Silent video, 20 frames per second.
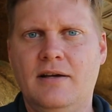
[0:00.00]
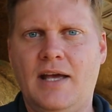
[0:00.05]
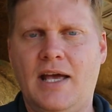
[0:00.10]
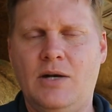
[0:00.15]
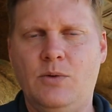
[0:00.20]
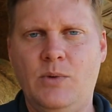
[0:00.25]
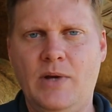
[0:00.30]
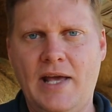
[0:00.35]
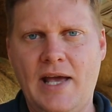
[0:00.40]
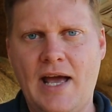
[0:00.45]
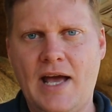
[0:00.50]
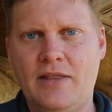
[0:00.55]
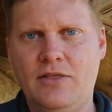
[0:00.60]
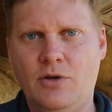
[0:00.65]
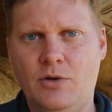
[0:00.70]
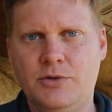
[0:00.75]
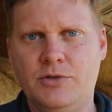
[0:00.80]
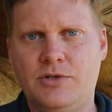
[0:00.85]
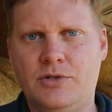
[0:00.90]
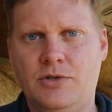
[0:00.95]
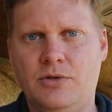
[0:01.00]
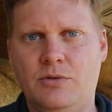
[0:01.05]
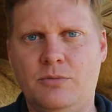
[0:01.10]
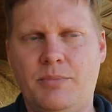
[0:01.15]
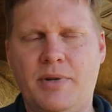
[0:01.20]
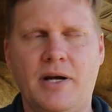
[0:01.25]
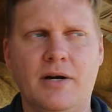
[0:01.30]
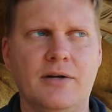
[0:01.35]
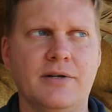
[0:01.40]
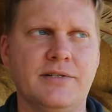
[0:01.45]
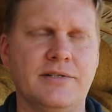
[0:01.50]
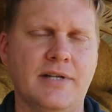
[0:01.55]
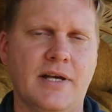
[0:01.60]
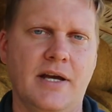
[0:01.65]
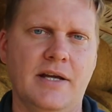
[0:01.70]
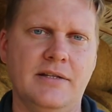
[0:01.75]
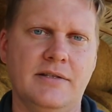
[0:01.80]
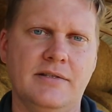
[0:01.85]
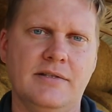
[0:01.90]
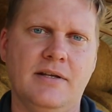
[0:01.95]
And we had those two
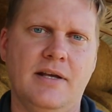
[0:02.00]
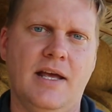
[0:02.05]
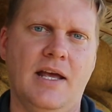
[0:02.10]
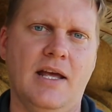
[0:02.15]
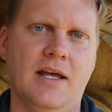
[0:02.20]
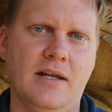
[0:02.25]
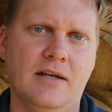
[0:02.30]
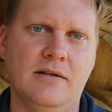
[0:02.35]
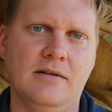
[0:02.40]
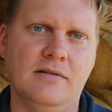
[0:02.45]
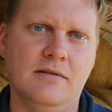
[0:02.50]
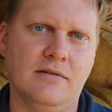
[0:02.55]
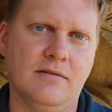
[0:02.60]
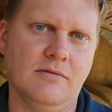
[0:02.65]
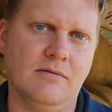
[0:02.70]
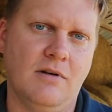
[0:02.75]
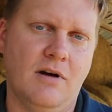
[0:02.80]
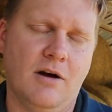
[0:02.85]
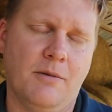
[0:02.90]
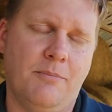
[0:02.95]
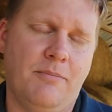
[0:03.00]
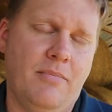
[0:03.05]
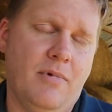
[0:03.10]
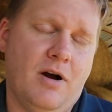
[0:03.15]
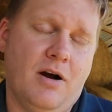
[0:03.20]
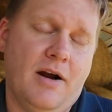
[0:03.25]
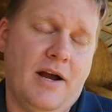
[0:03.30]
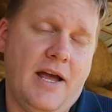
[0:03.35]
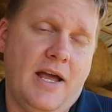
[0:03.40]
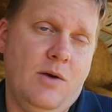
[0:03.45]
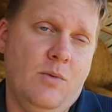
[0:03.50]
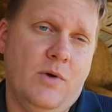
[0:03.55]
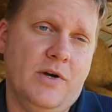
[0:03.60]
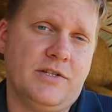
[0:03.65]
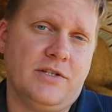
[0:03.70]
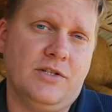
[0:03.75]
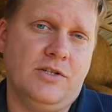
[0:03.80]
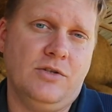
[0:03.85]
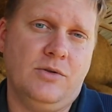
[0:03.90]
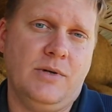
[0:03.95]
parasites, and our, our hay
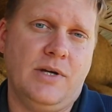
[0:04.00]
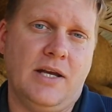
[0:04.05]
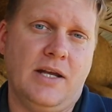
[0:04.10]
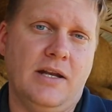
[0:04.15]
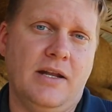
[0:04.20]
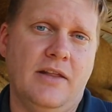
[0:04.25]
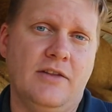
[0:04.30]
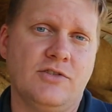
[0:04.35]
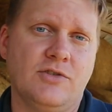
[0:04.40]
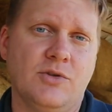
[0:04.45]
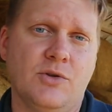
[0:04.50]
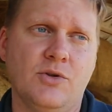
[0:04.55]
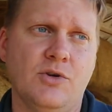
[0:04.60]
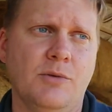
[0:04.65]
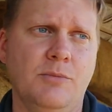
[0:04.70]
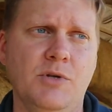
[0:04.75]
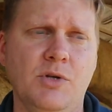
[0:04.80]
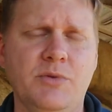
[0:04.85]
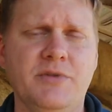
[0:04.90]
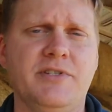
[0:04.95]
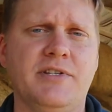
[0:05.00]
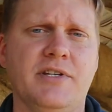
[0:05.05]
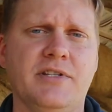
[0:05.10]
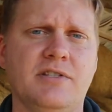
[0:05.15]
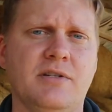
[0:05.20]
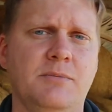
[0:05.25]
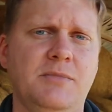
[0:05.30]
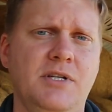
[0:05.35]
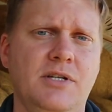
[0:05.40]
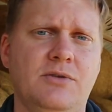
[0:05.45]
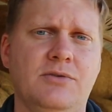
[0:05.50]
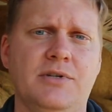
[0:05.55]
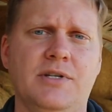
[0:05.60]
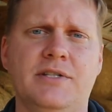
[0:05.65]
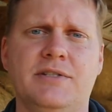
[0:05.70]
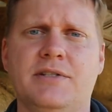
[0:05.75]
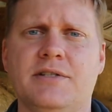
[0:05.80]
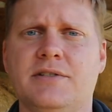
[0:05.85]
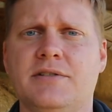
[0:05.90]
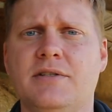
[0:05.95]
wasn't doing it, and so their immune system
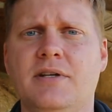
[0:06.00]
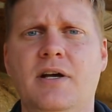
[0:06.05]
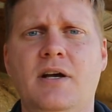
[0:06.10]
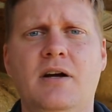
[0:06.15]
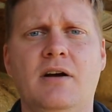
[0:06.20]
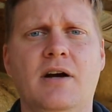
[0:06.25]
decreases.